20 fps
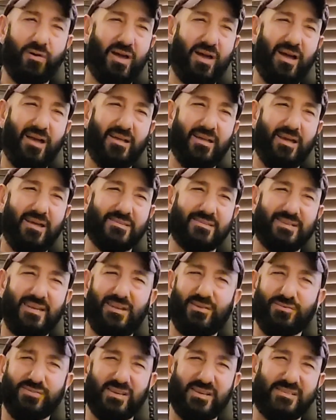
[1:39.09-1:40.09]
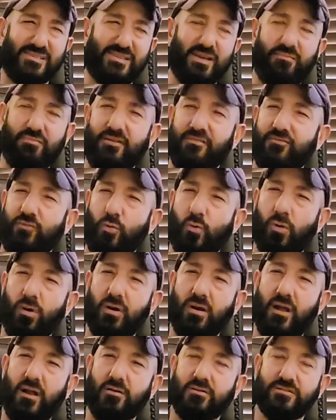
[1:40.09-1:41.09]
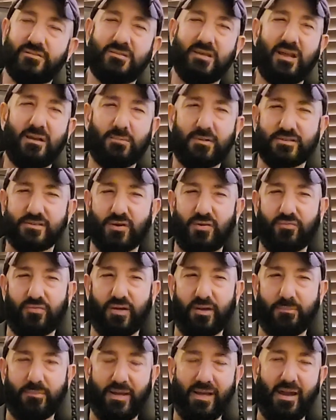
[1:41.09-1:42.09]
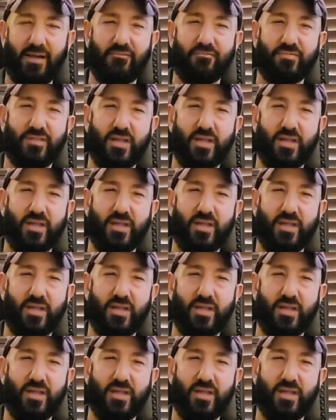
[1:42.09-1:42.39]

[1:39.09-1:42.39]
I see it was like $74, and I was thinking to myself, like, man,